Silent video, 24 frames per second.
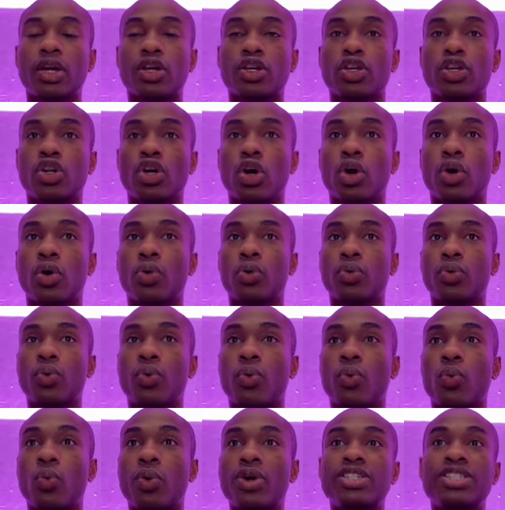you know,
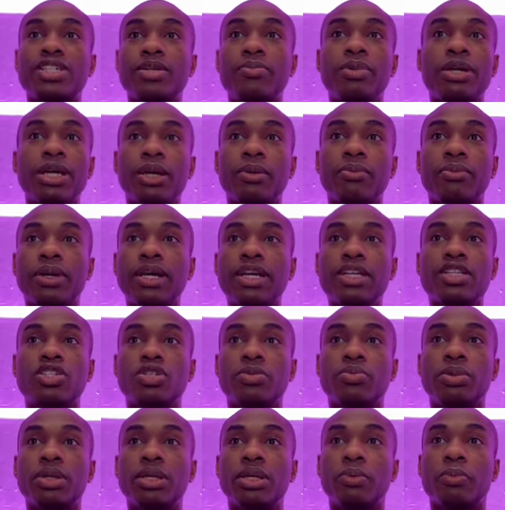wasn't being mean to
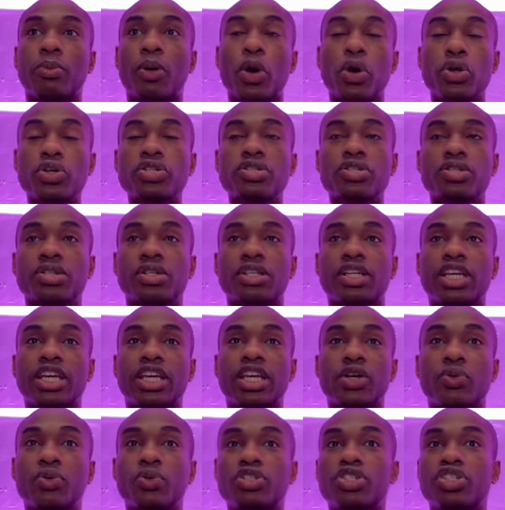me personally.
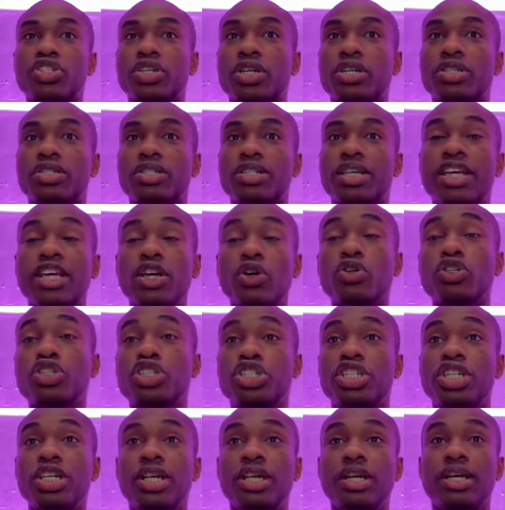He was just, he or
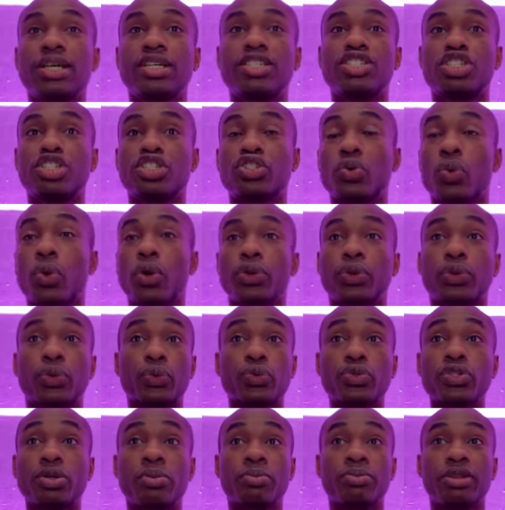she is just going through
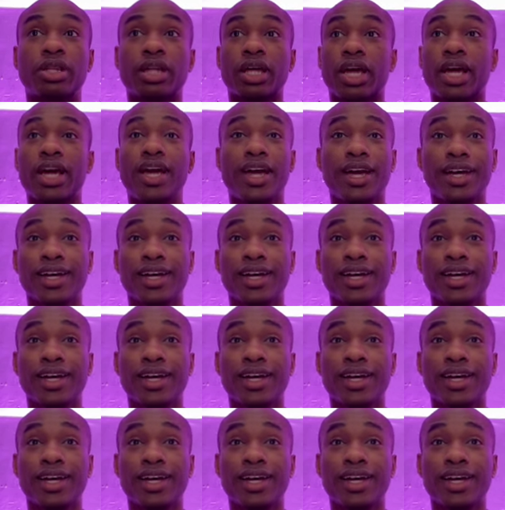something